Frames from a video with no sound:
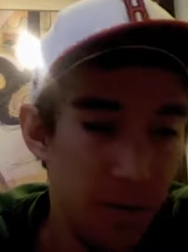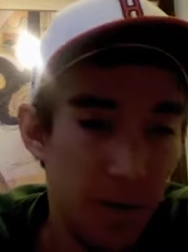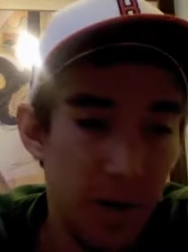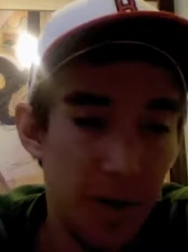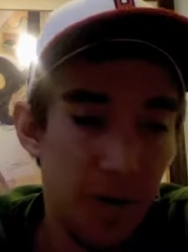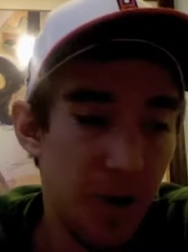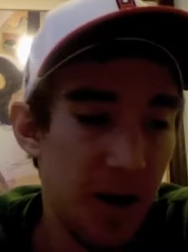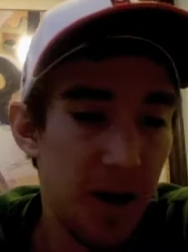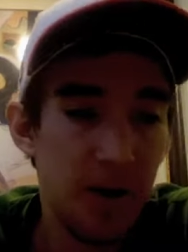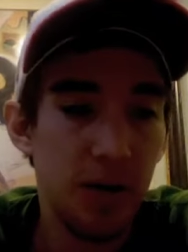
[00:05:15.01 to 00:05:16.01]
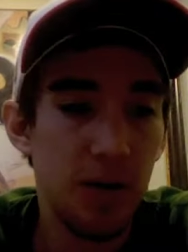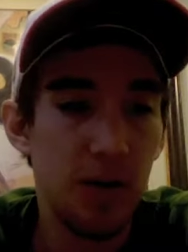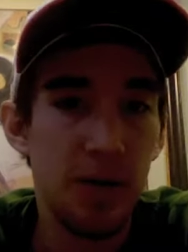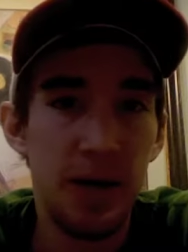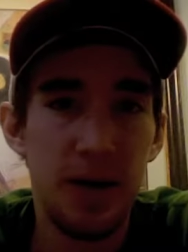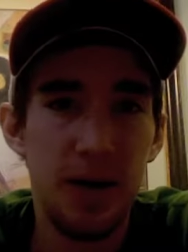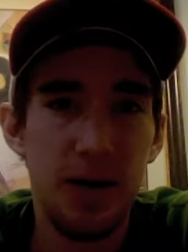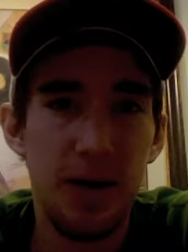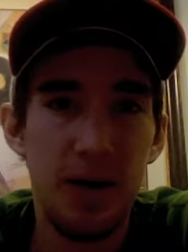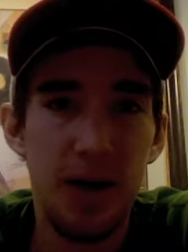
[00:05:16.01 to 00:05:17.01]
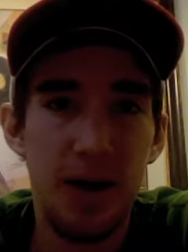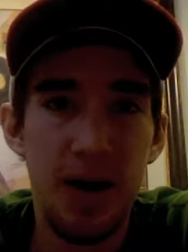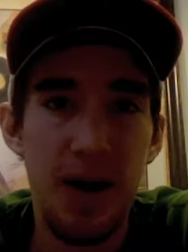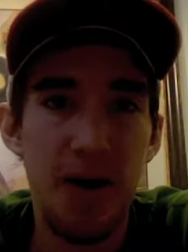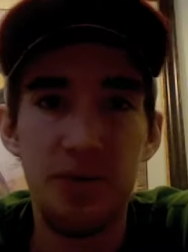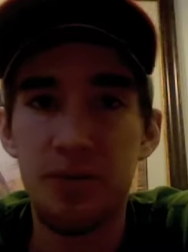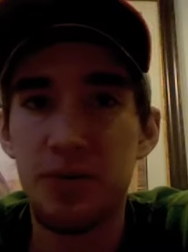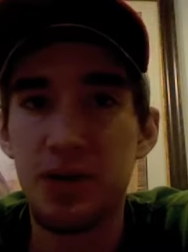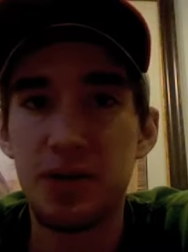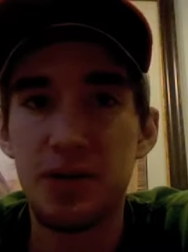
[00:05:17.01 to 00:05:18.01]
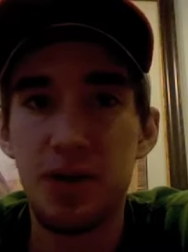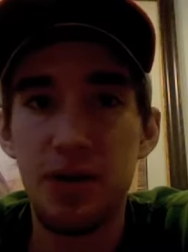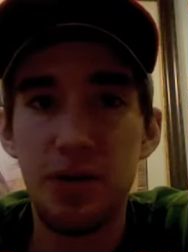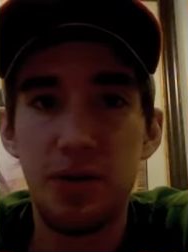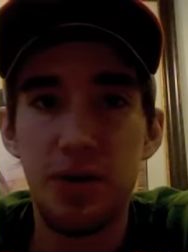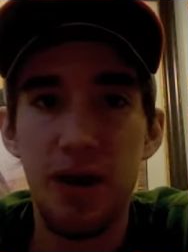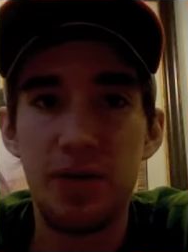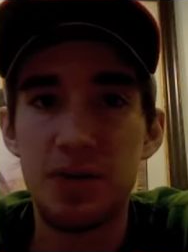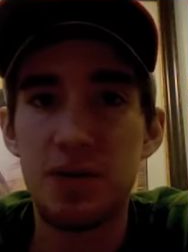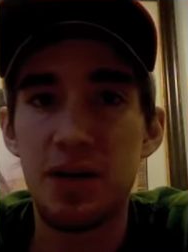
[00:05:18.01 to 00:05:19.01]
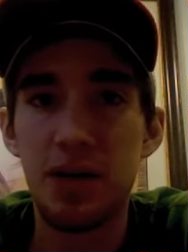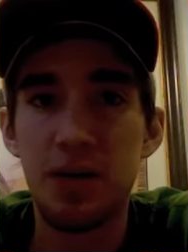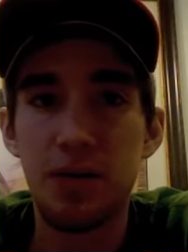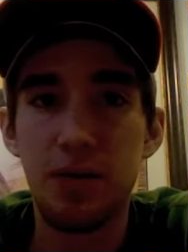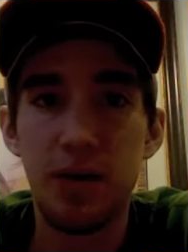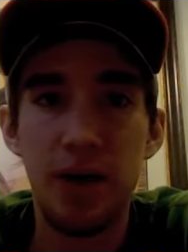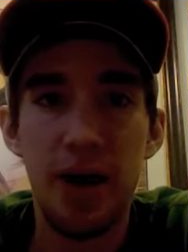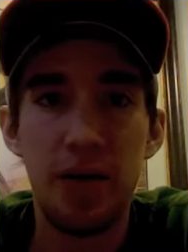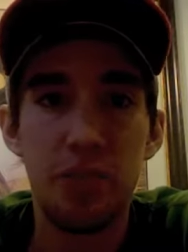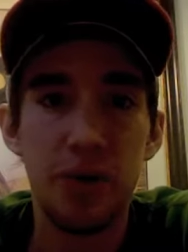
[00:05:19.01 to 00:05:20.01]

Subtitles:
Another way that I haven't really done or haven't seen yet,